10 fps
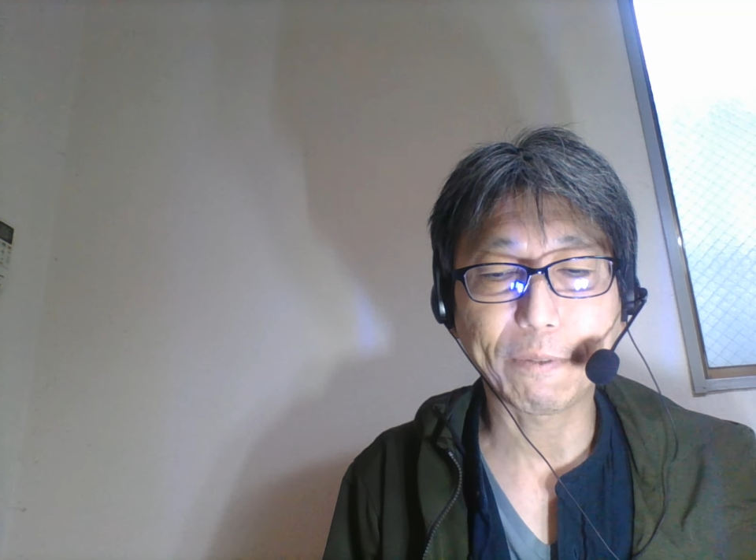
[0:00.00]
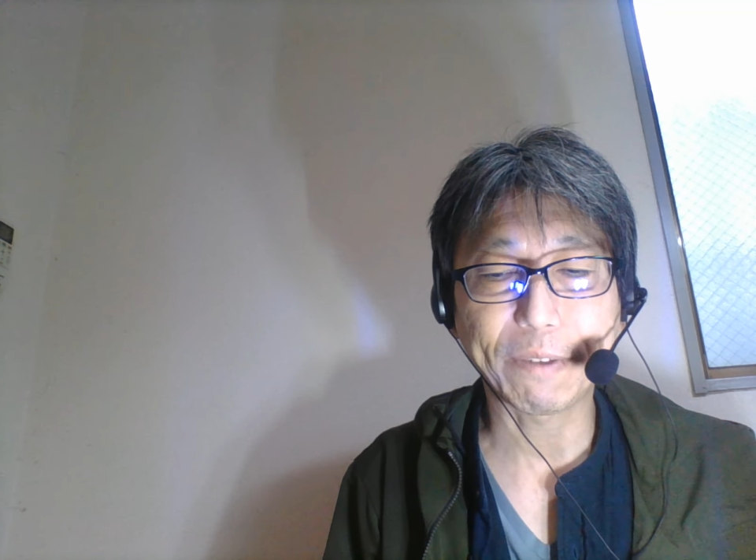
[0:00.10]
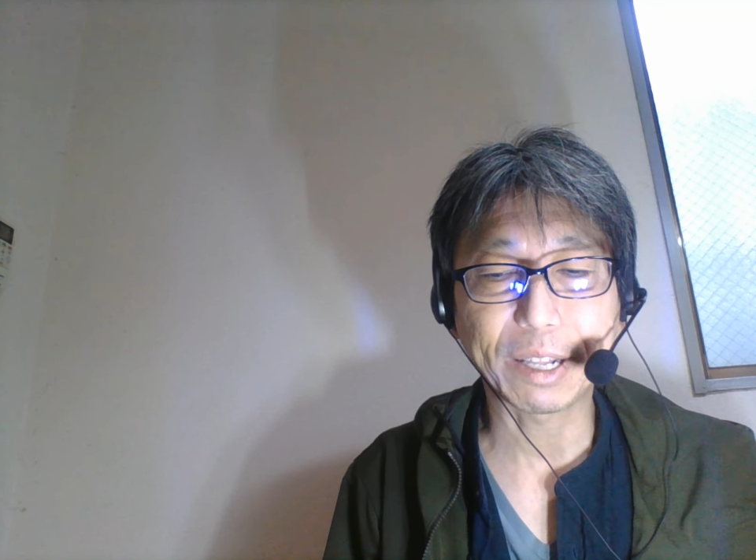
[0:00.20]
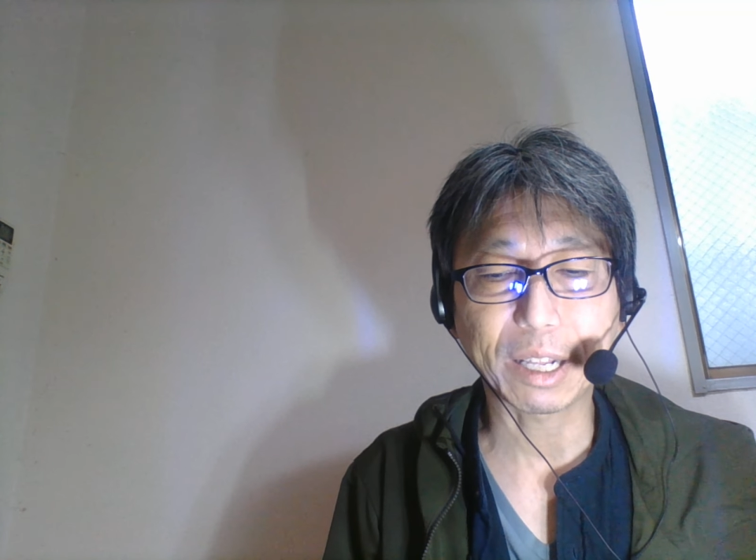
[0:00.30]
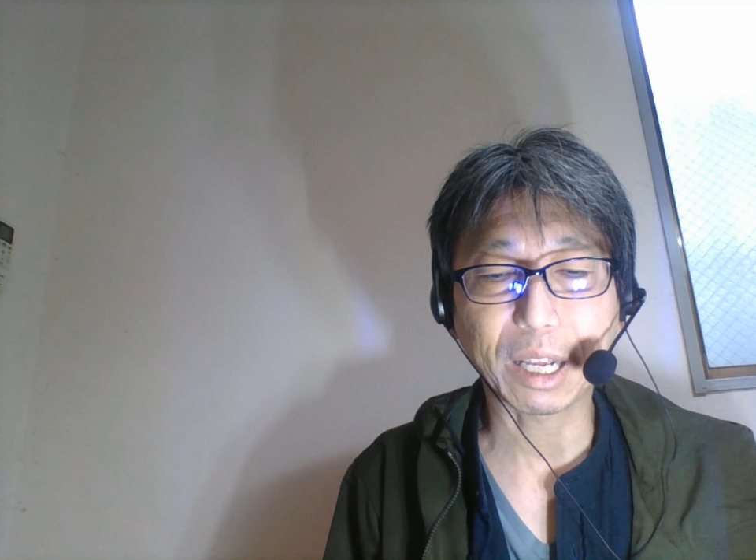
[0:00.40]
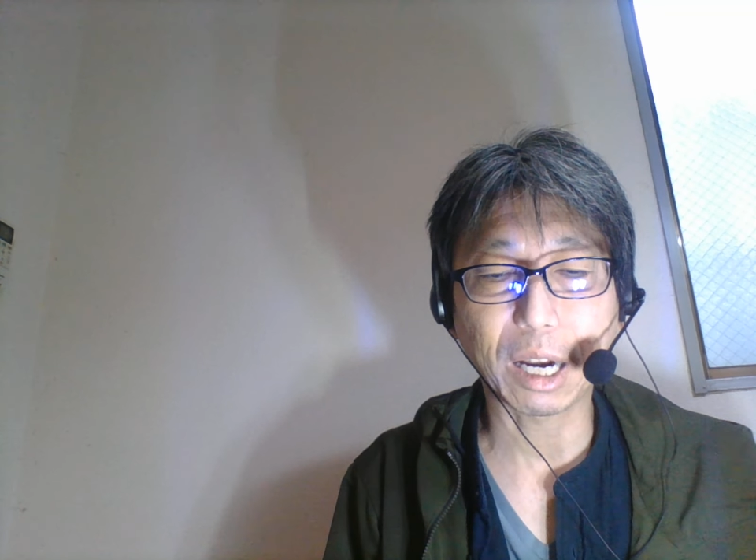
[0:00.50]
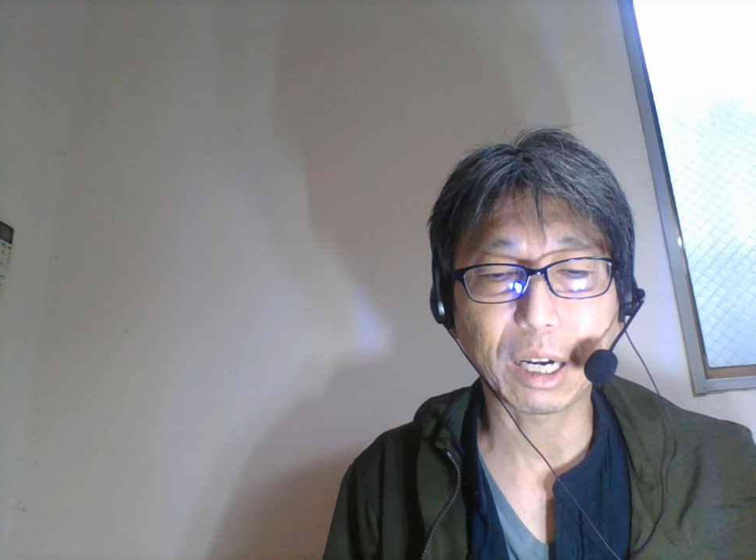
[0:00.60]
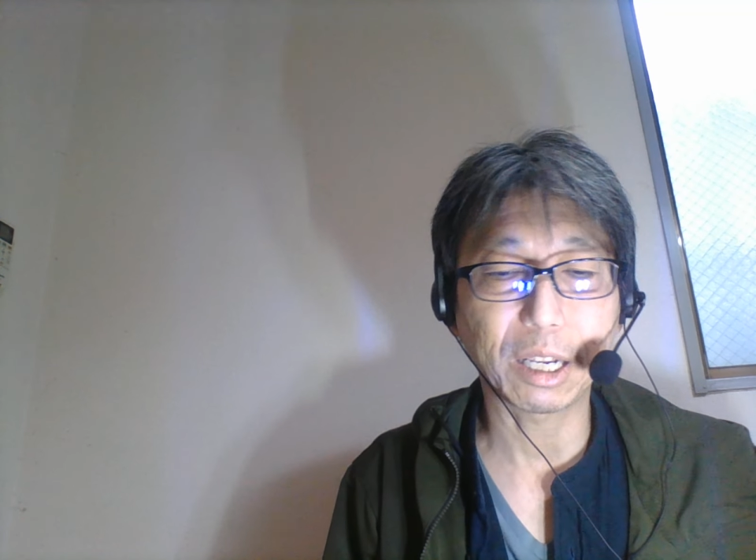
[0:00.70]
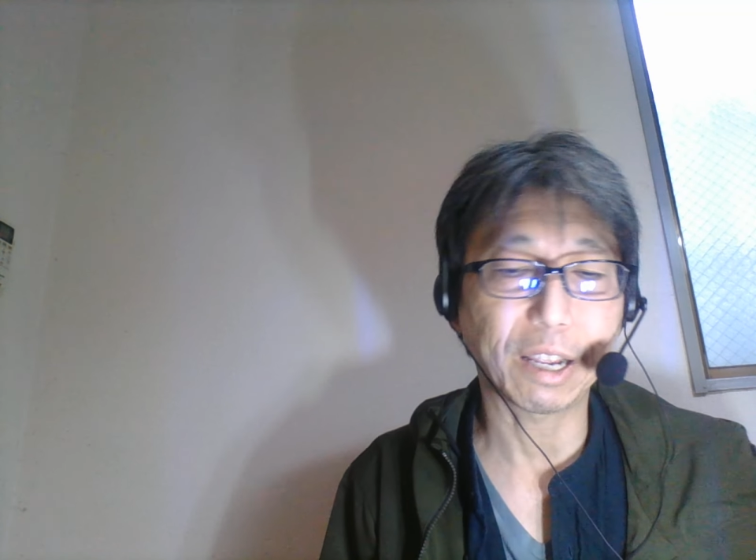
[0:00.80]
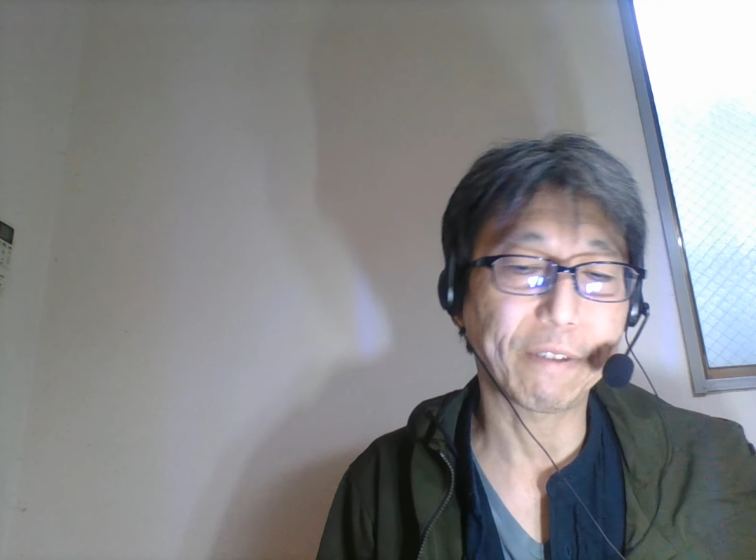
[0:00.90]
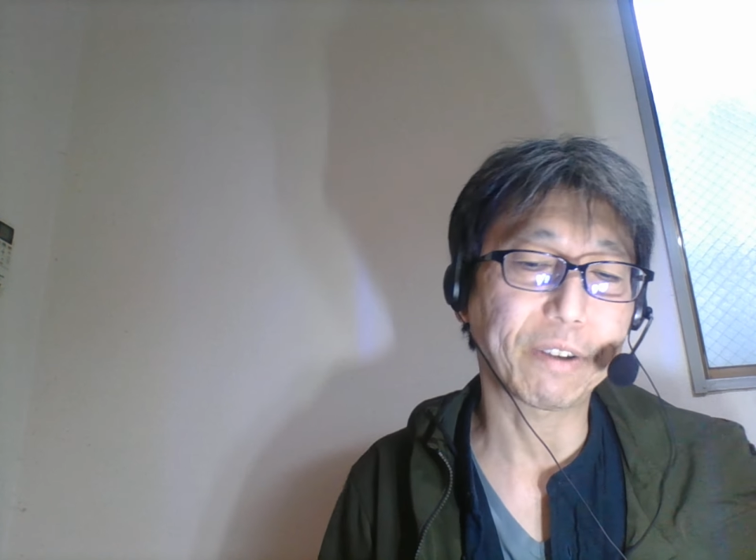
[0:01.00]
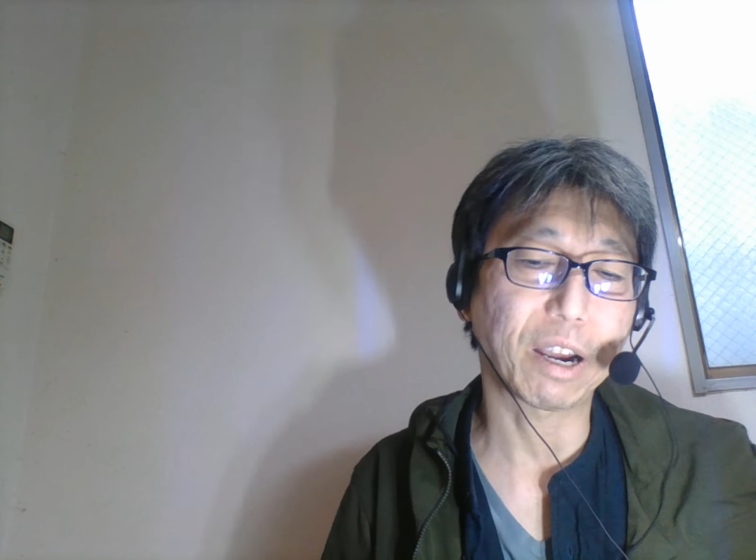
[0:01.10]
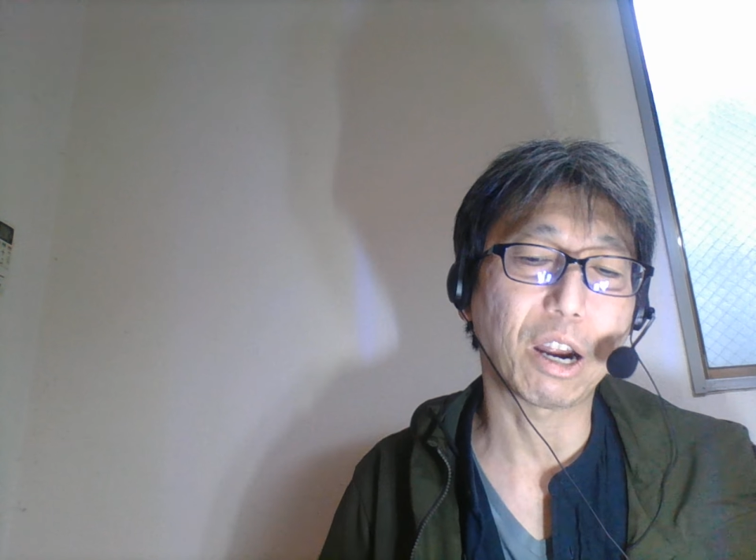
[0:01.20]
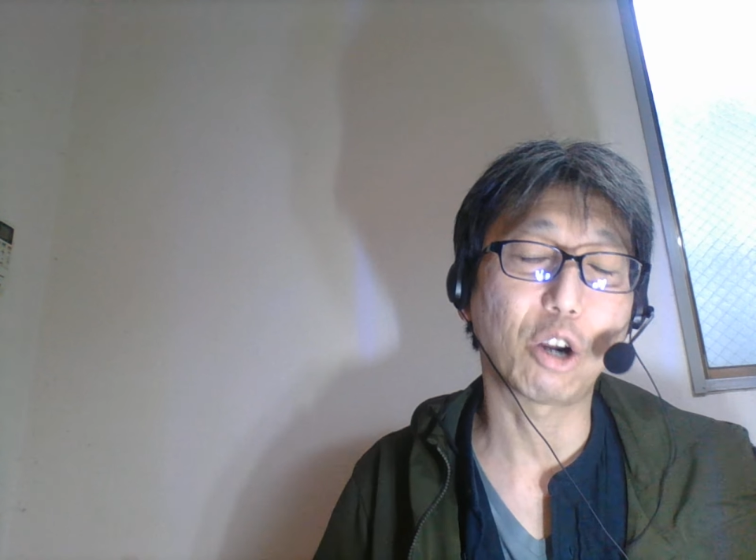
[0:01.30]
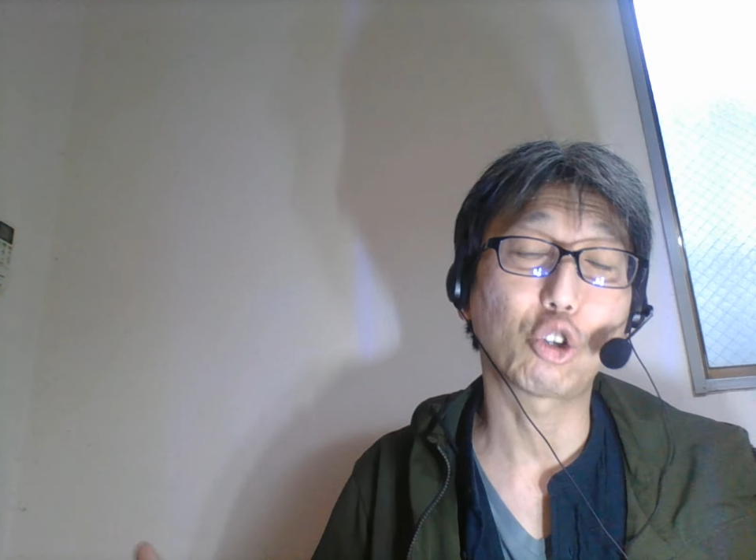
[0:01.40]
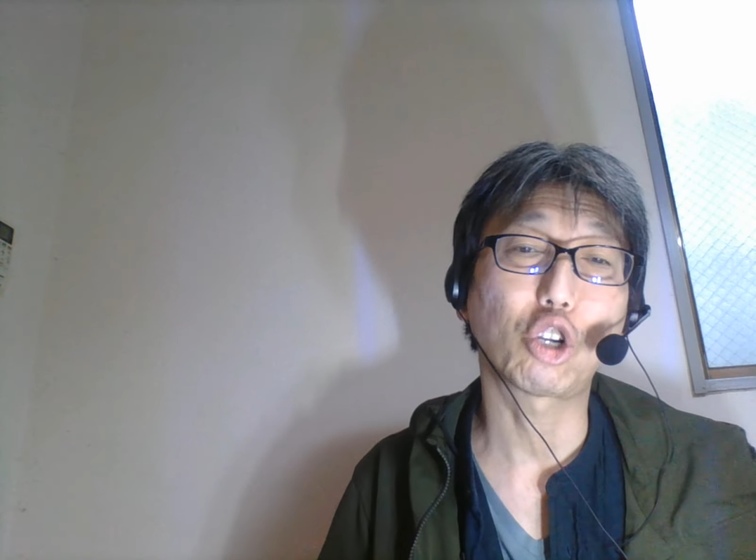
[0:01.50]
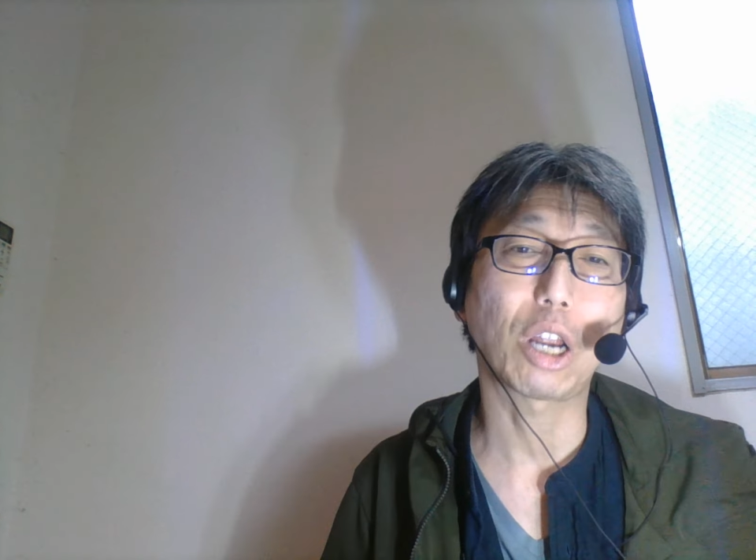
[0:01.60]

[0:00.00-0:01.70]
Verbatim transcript: physically difficult.